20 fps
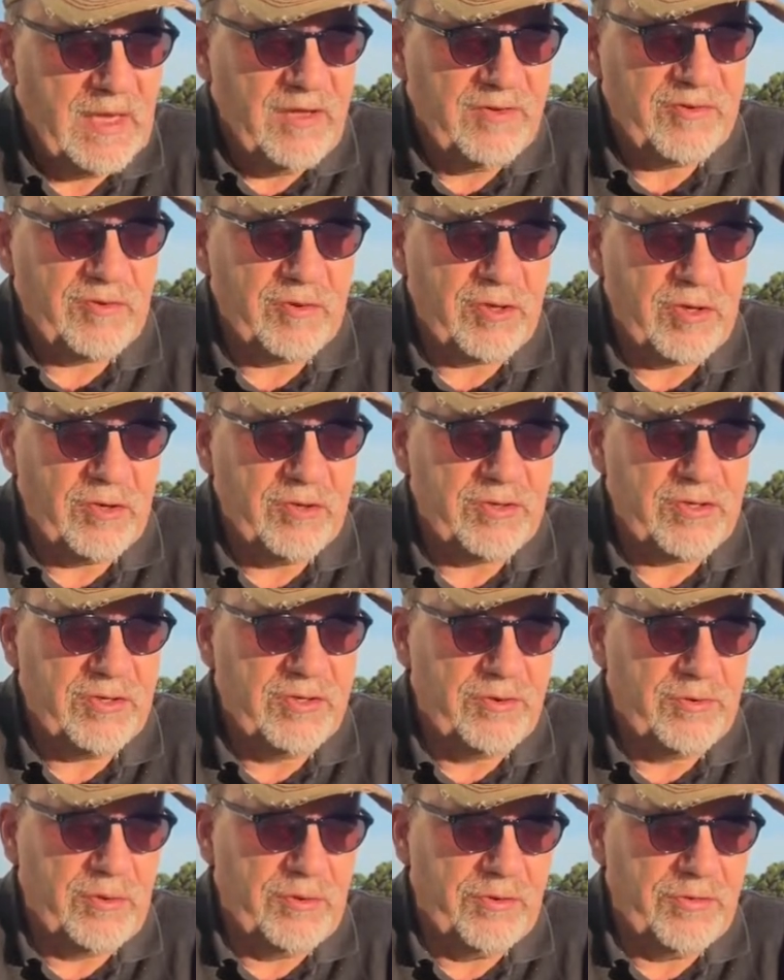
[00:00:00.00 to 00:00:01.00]
So God can
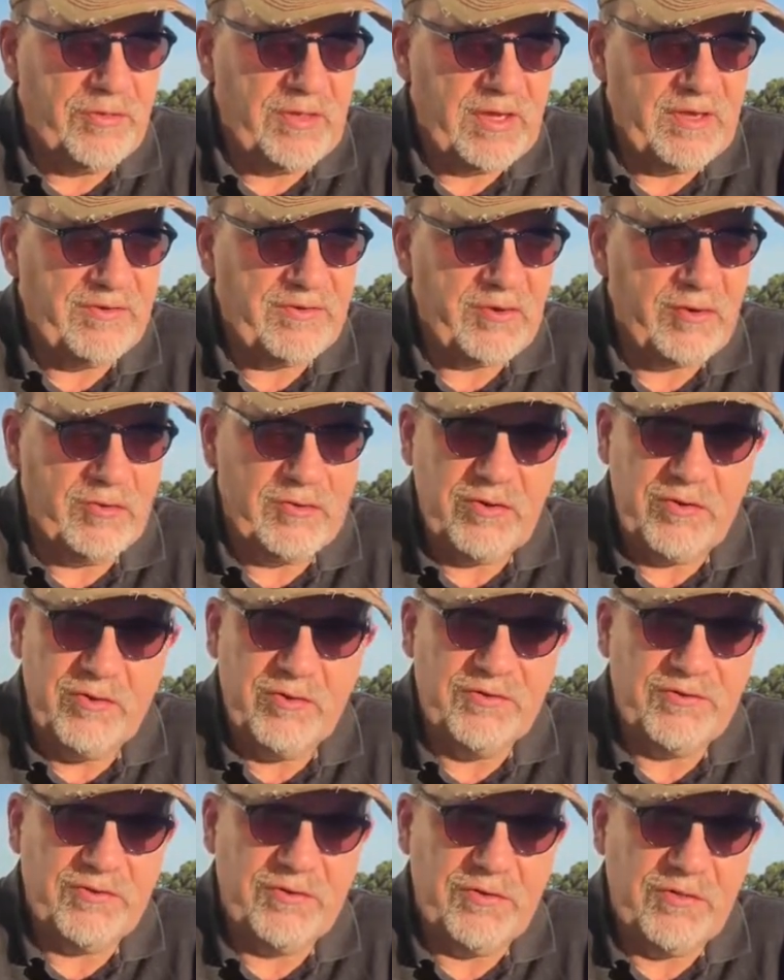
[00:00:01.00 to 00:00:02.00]
do all things, God
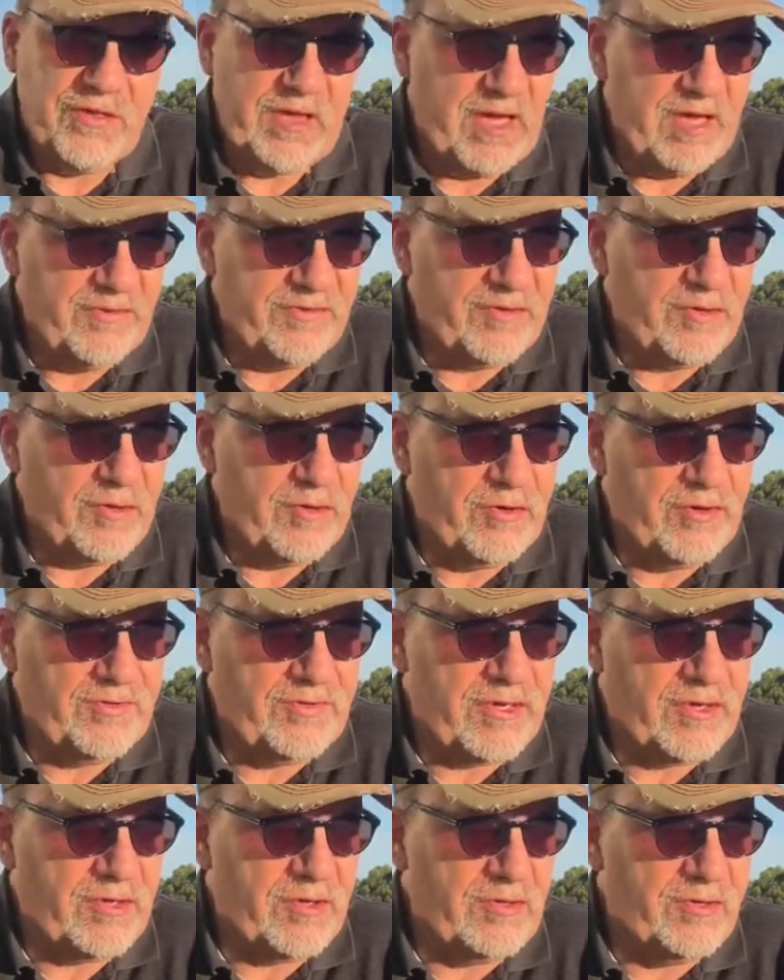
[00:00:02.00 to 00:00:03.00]
knows all things, God
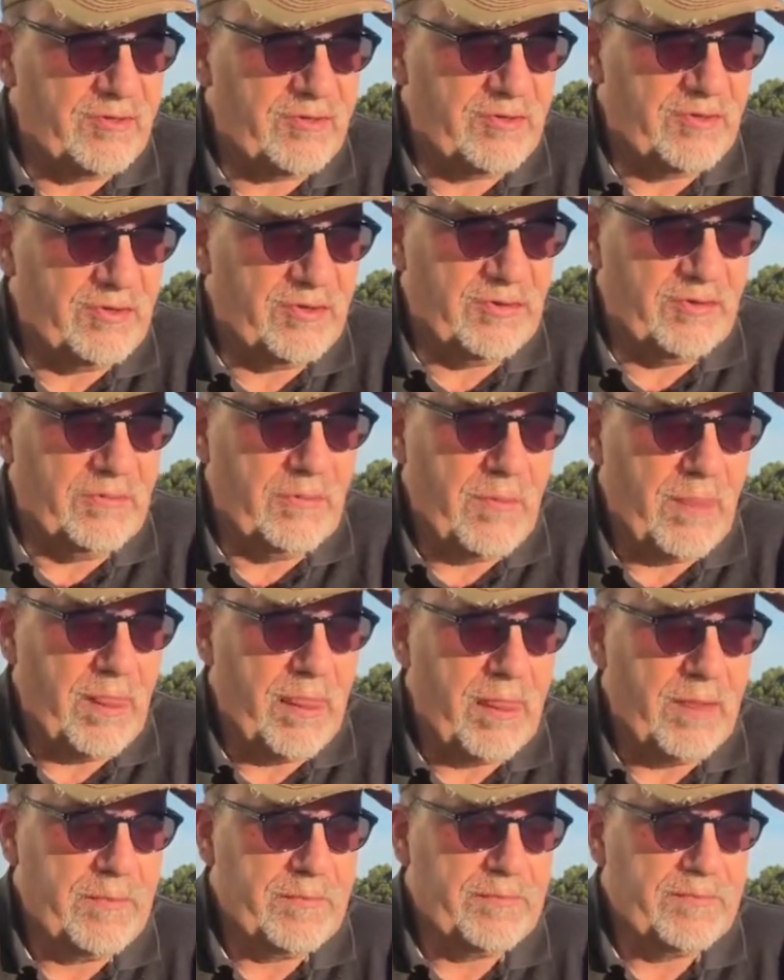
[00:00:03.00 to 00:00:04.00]
is in control.
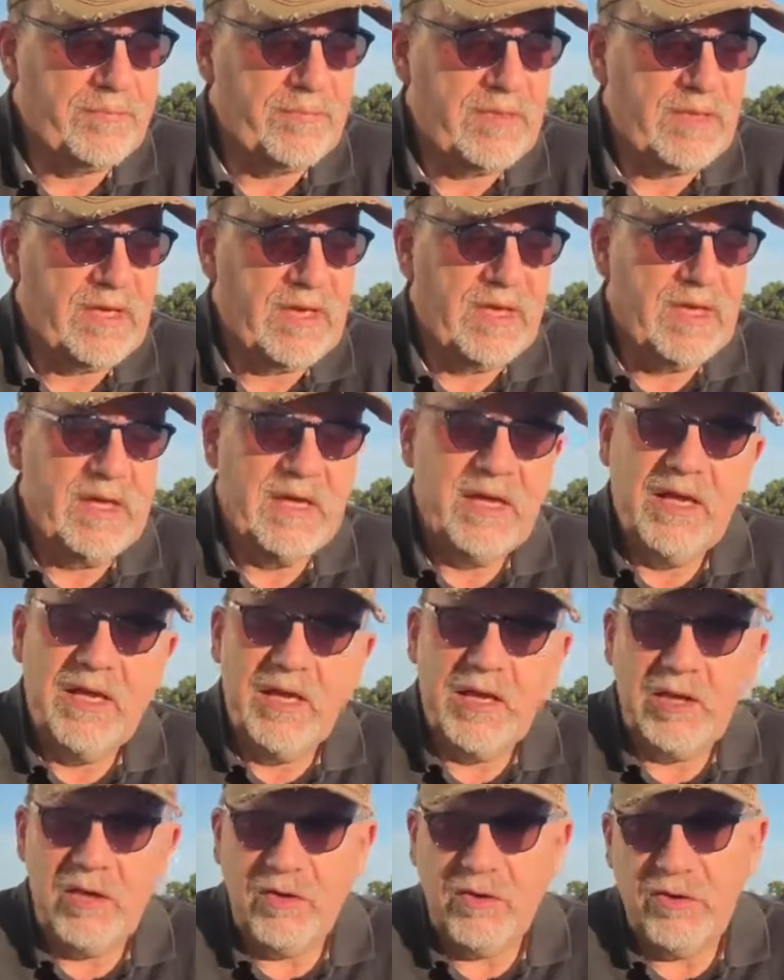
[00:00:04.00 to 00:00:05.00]

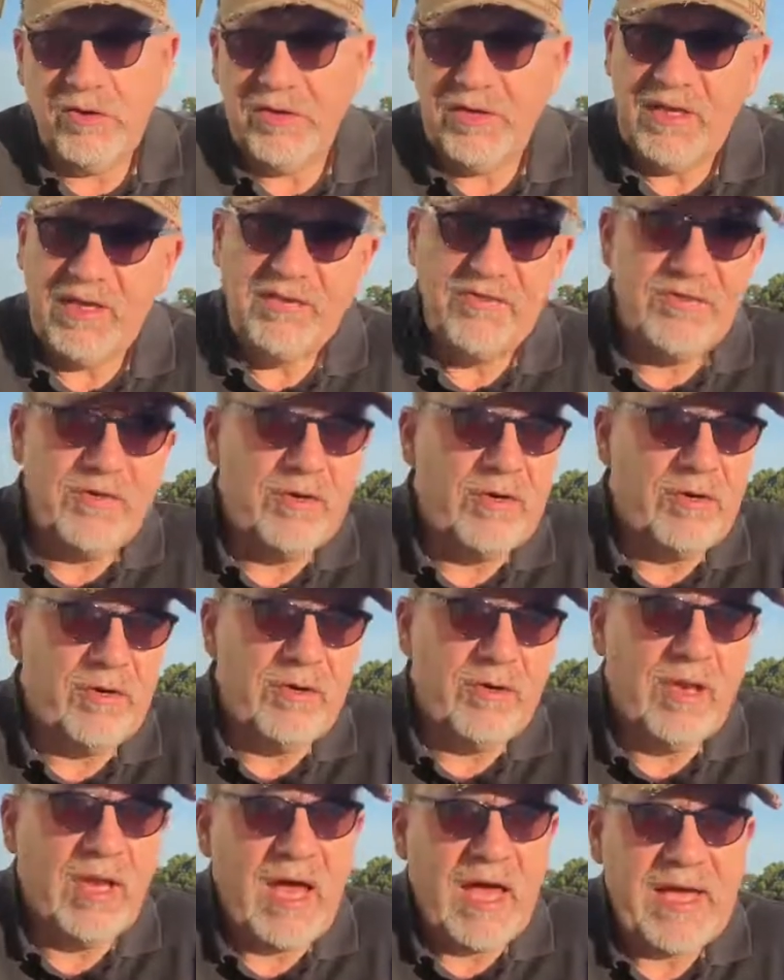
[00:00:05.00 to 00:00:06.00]
God is
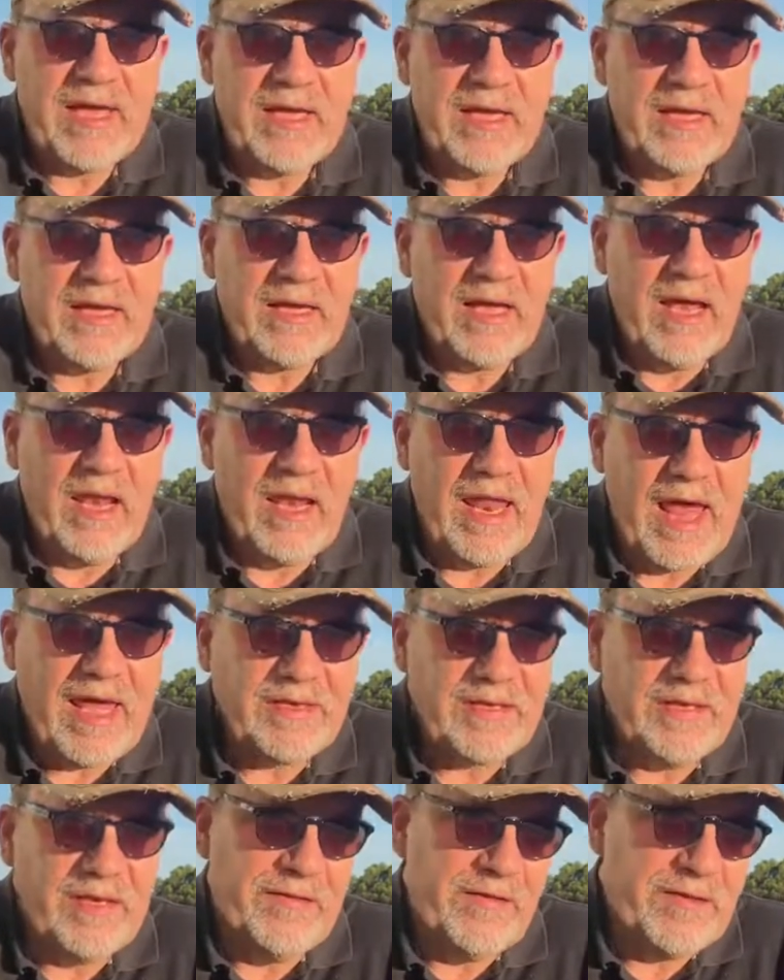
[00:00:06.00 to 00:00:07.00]
not like
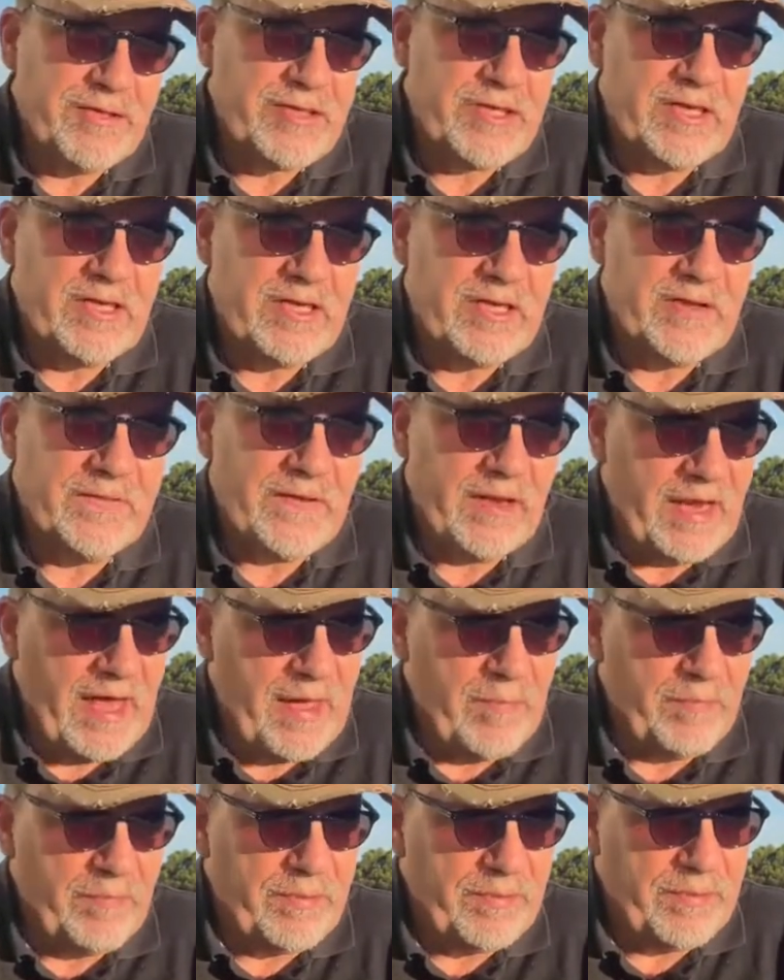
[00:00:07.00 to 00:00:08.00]
Aladdin in the Genie and the
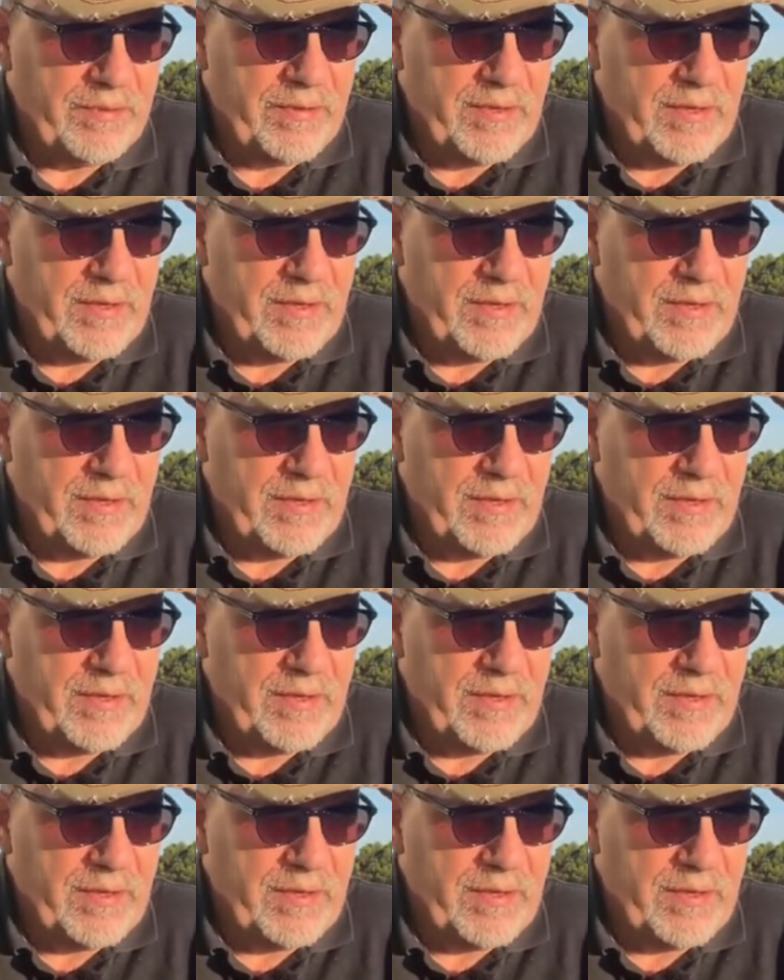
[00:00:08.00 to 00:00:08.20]
Lamp.